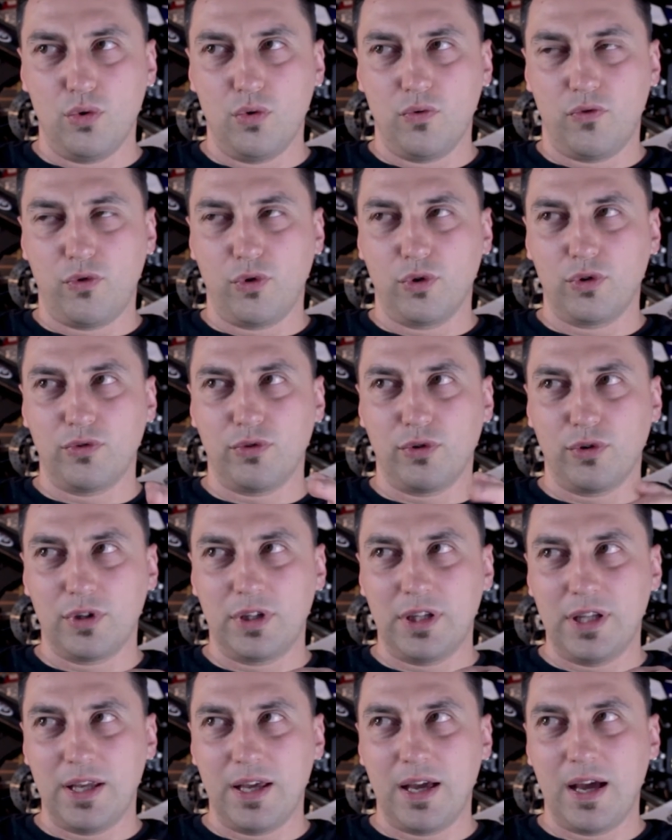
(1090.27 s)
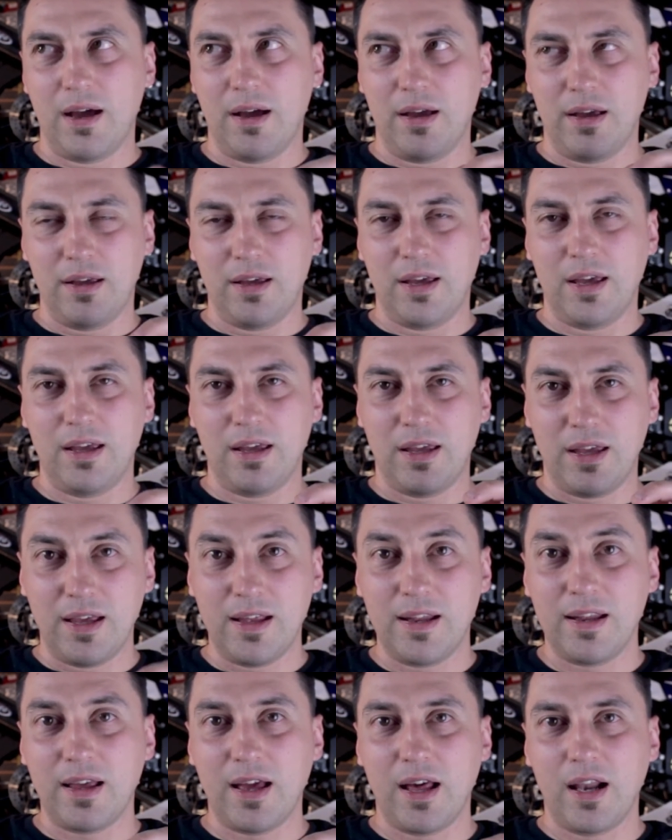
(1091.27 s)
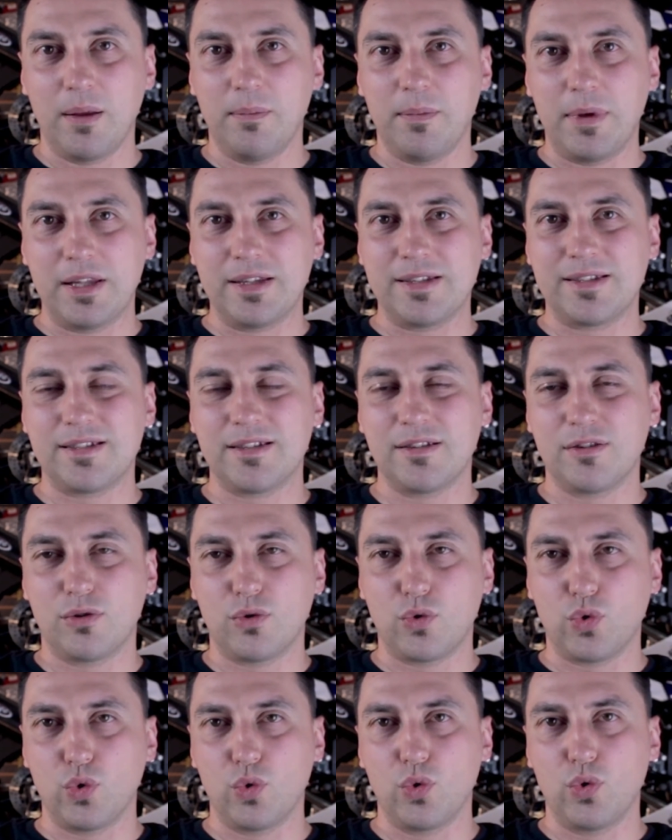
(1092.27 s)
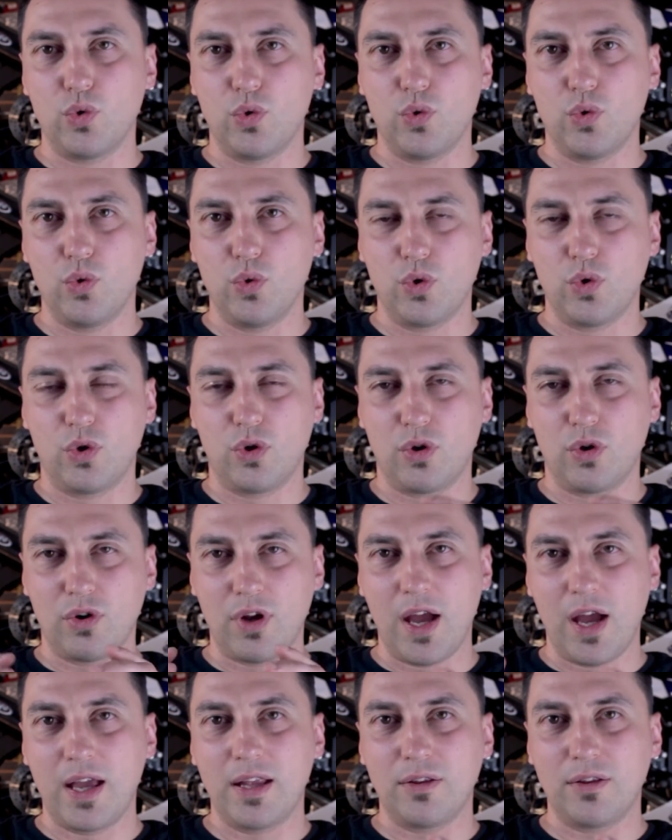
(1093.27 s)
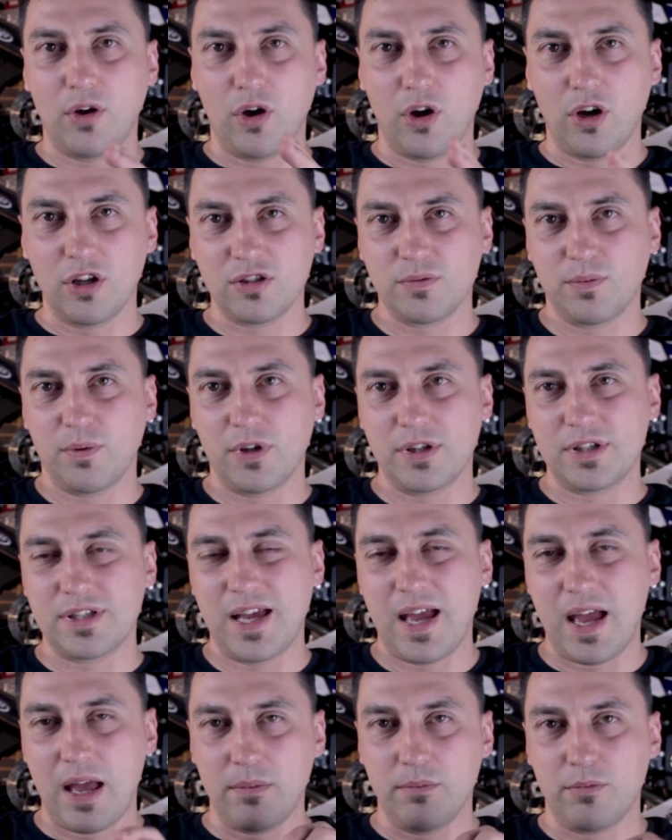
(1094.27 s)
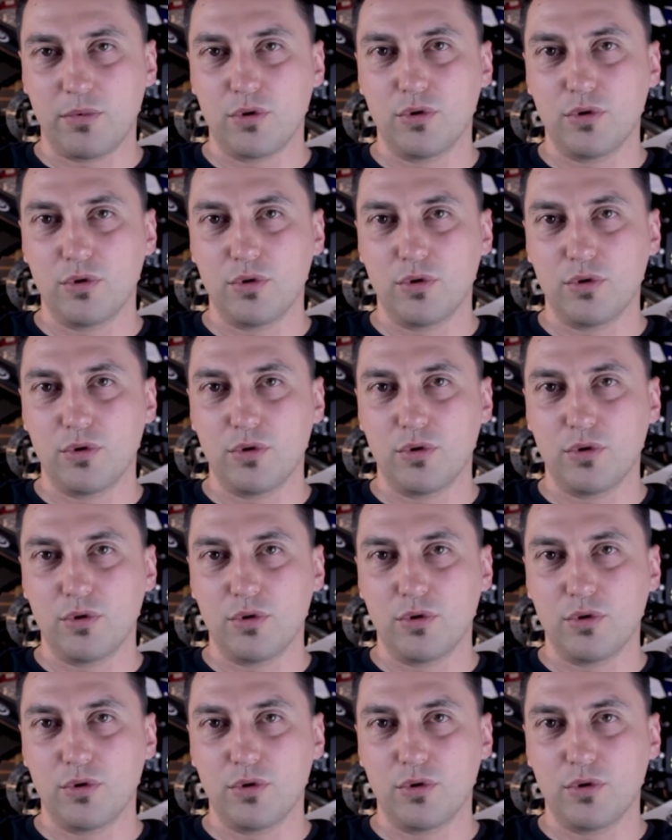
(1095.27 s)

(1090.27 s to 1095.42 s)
for the heating elements to create hotspots and